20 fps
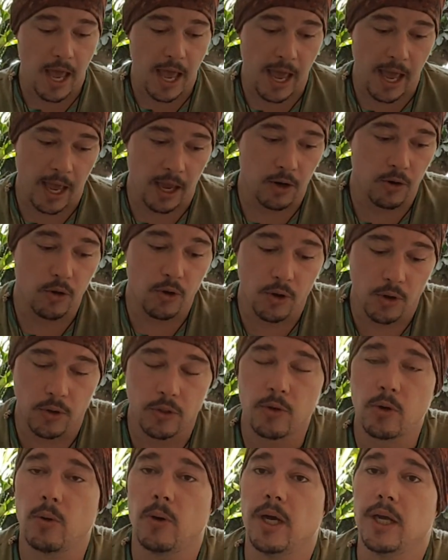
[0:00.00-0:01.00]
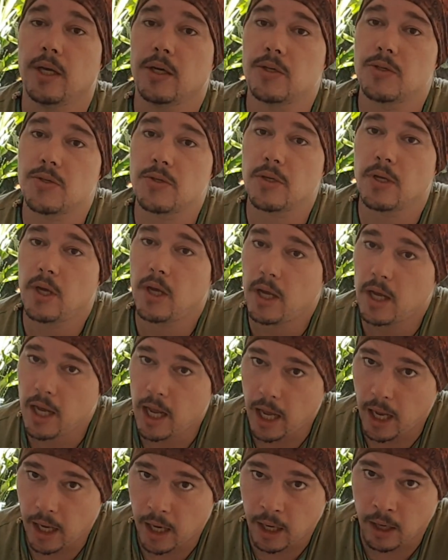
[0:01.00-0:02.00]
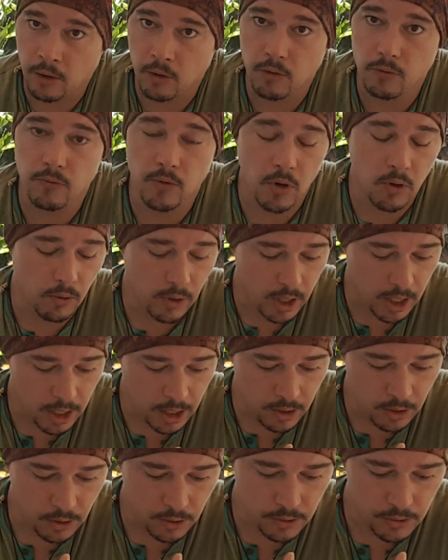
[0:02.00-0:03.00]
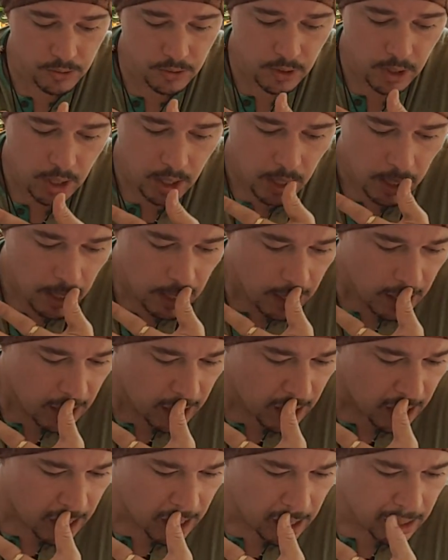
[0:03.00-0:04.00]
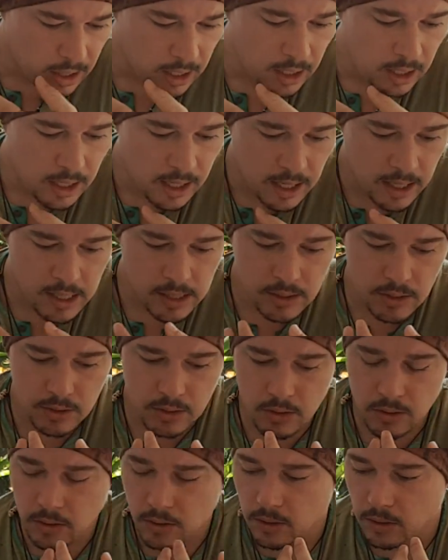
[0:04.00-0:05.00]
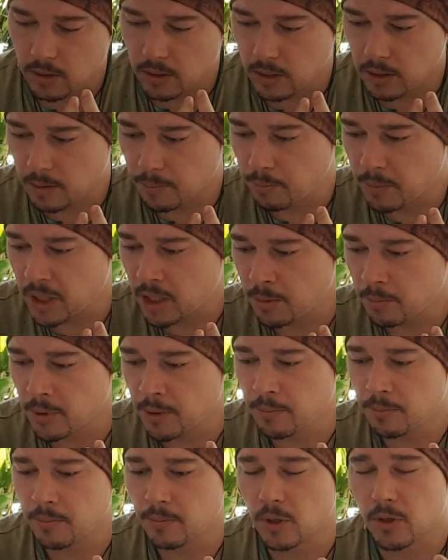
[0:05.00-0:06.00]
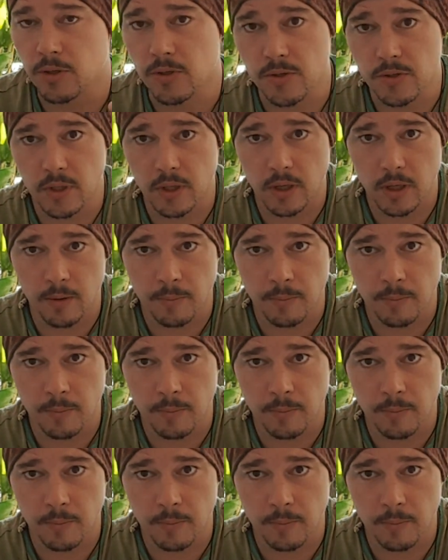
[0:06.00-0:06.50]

and earthquakes and volcanoes. The last minimum, because